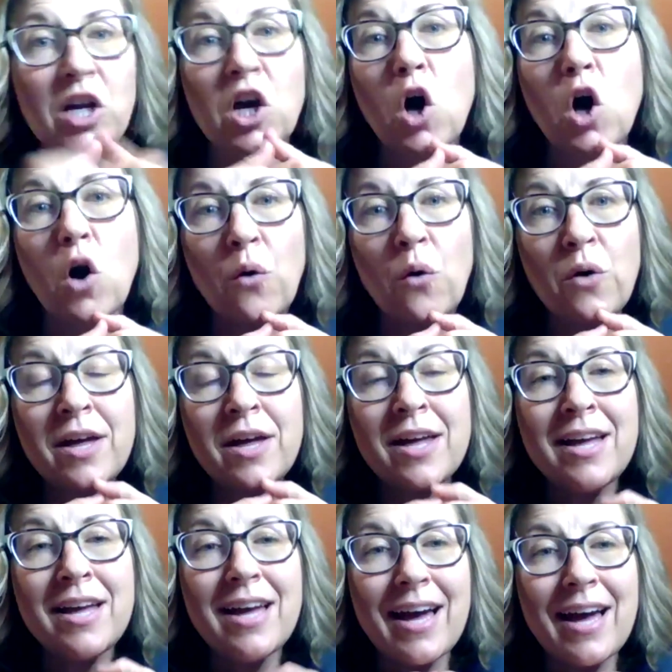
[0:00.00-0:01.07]
go.
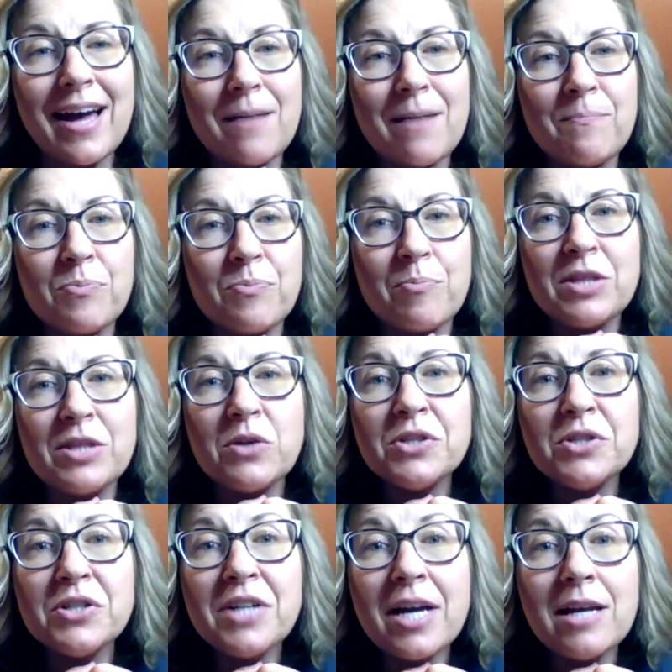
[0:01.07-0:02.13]
But those
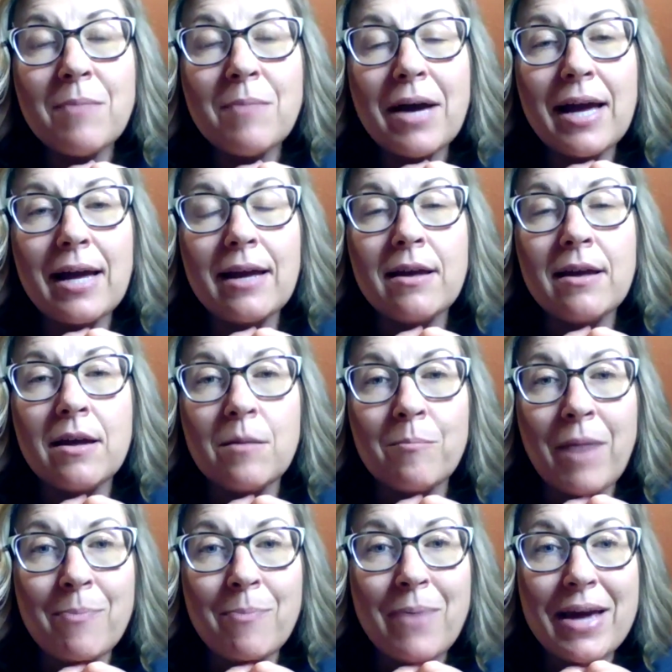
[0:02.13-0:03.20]
are kind of
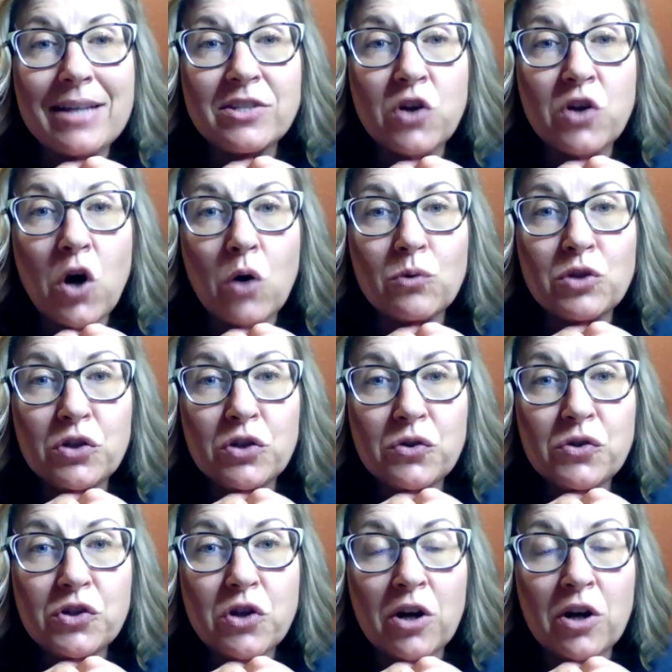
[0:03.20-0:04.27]
my base
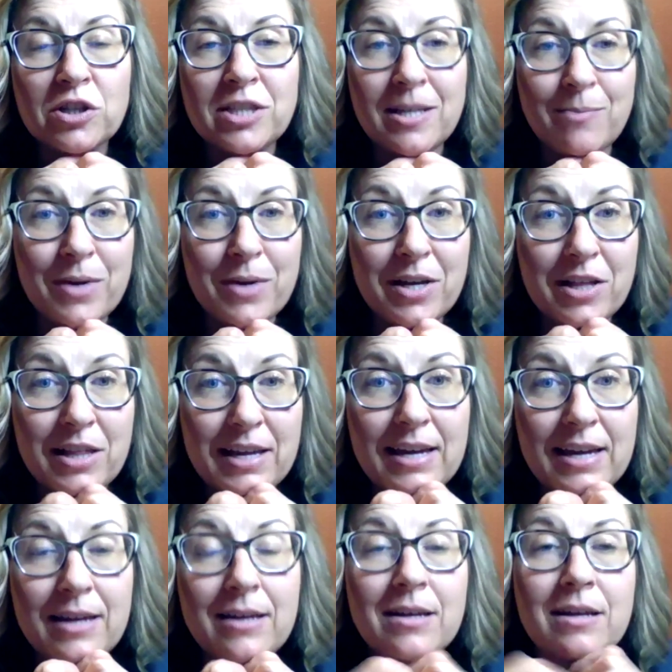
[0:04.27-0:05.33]
go-tos are
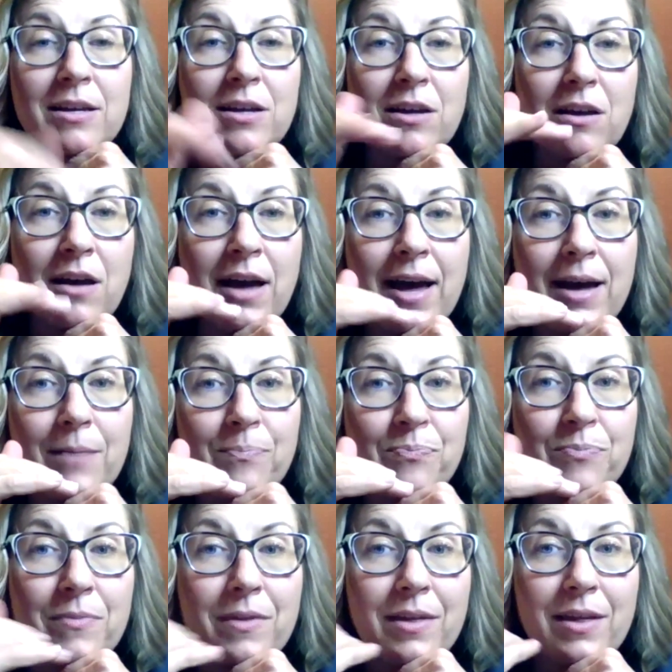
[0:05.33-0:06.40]
typically Nerve
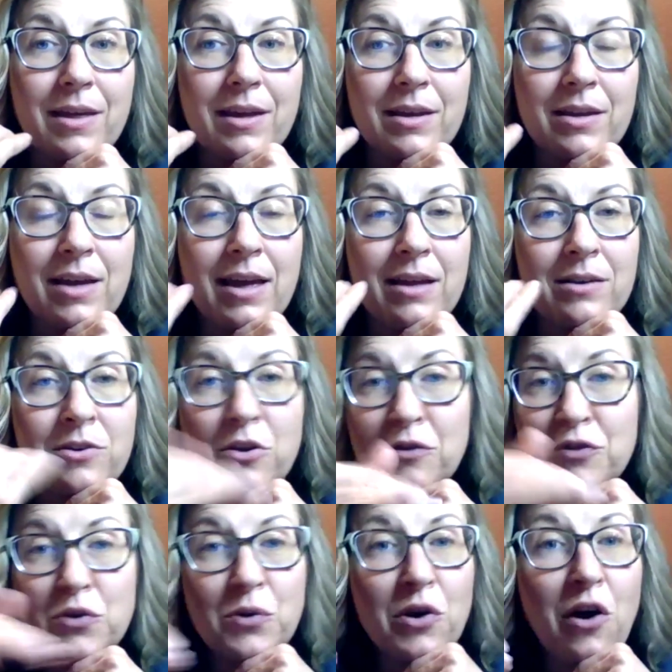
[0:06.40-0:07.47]

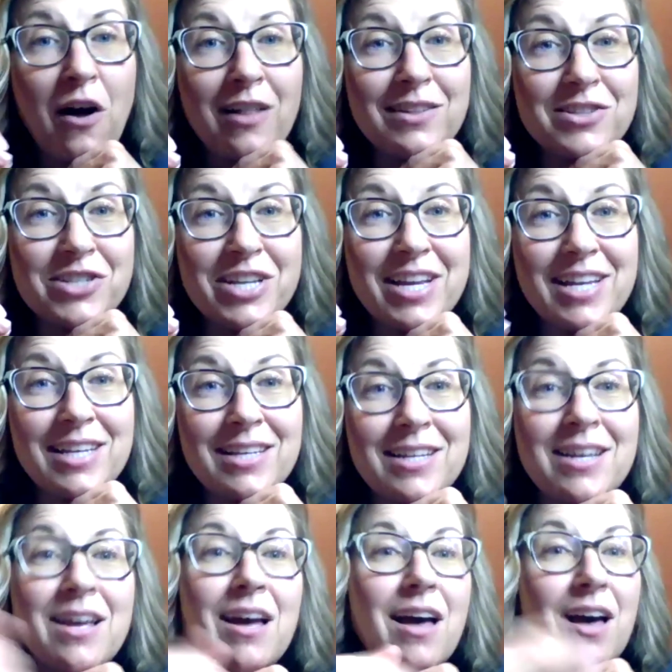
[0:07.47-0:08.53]
2 and collagen,
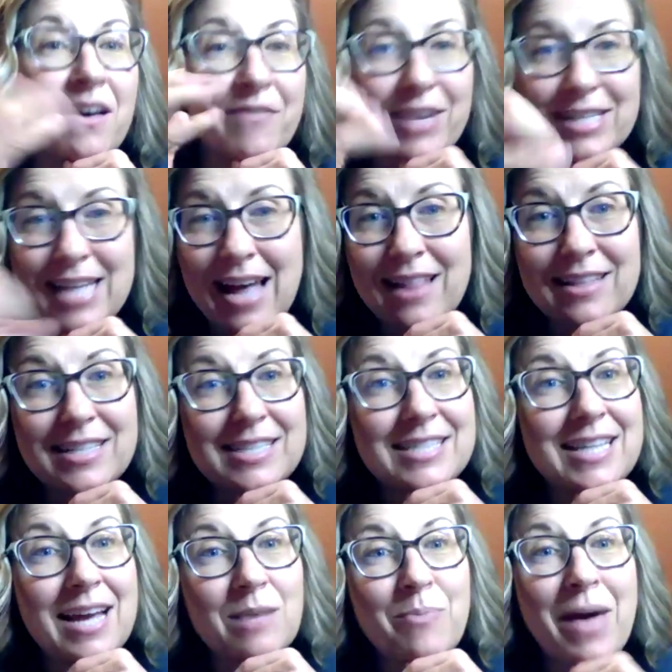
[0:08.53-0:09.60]
a Vitality
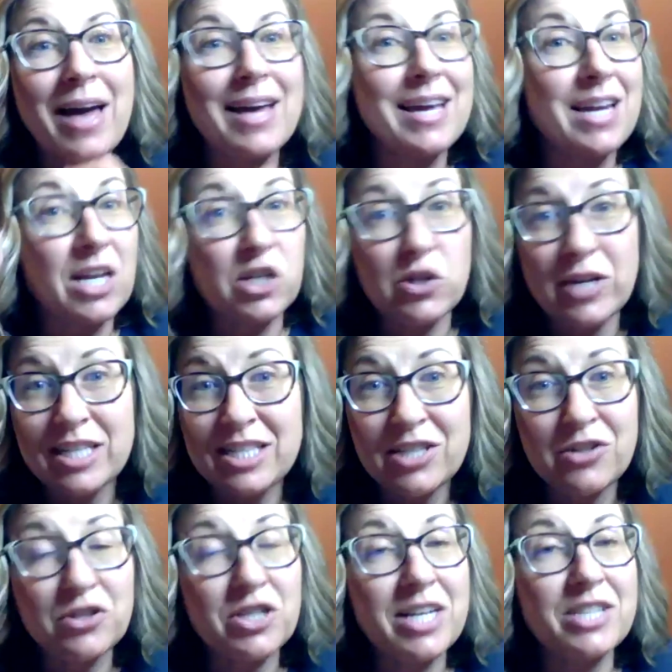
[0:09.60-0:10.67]
Stack packet, a
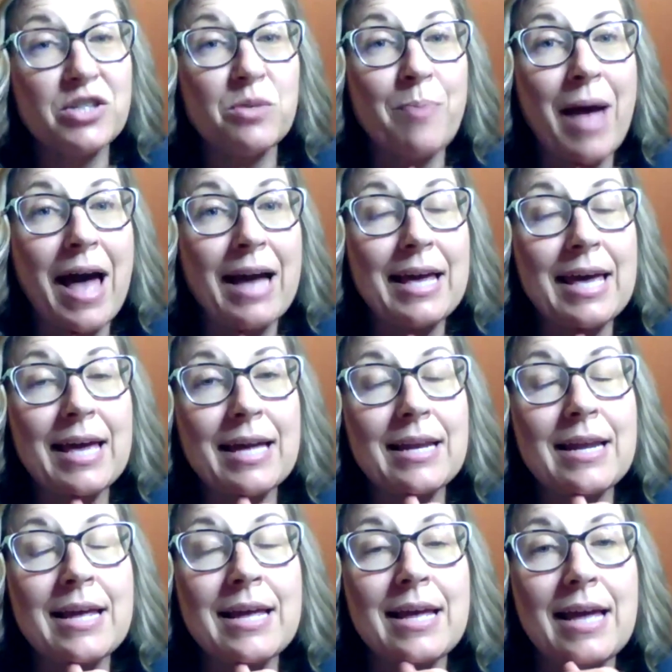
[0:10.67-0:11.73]
Tri-Synergizer packet.
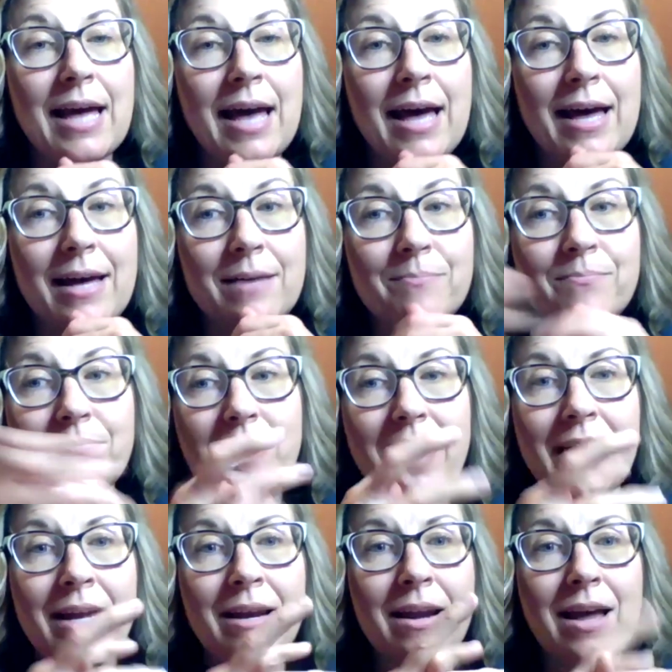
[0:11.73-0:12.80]
And
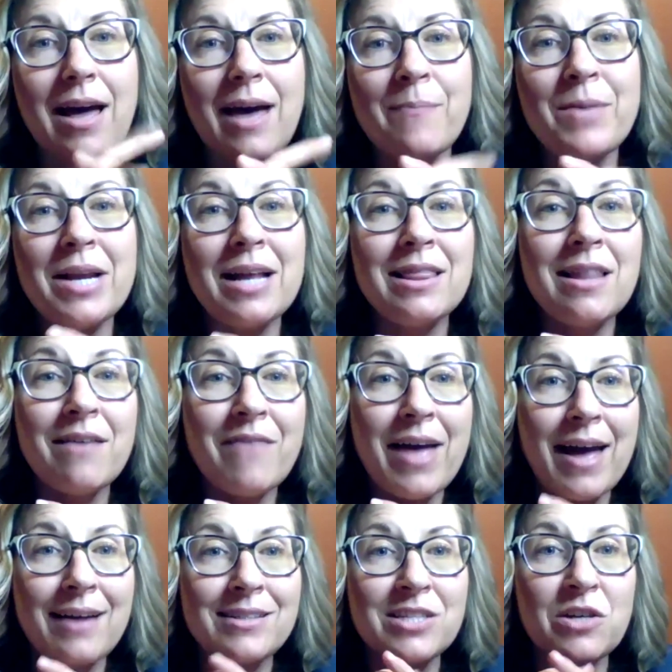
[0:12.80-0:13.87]
I mean, I love
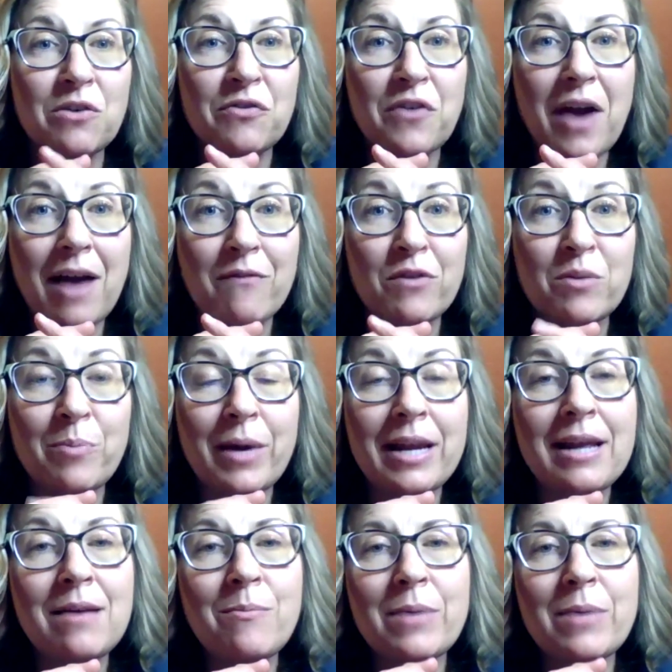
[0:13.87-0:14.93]
Axio for everybody, but